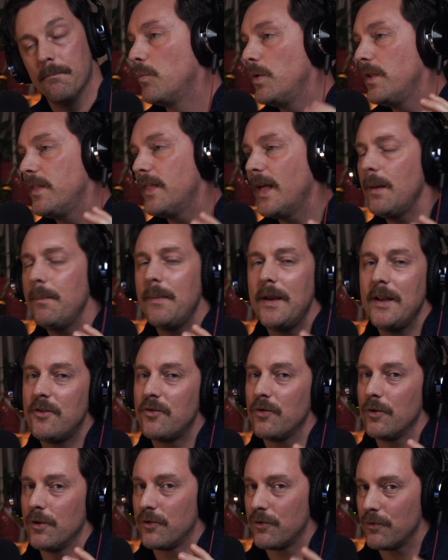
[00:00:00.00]
We then made
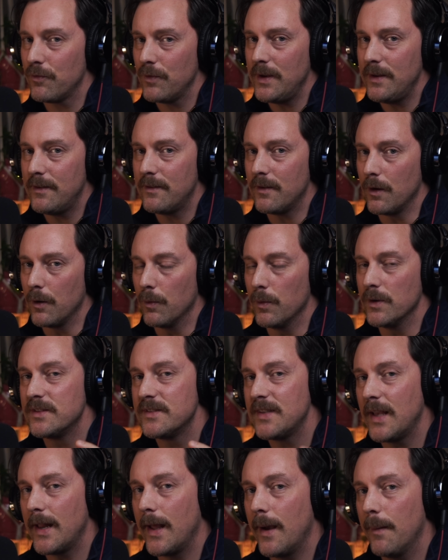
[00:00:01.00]
sure Tree-sitter was
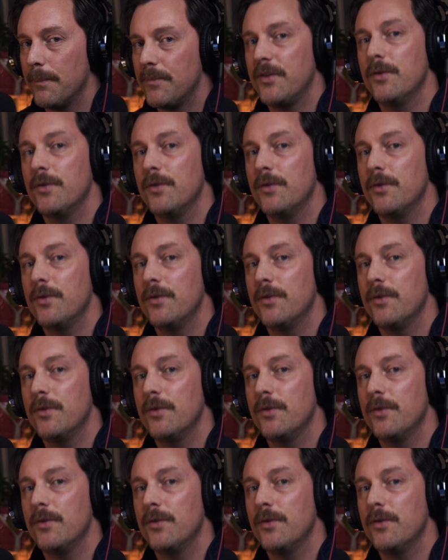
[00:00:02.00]
set up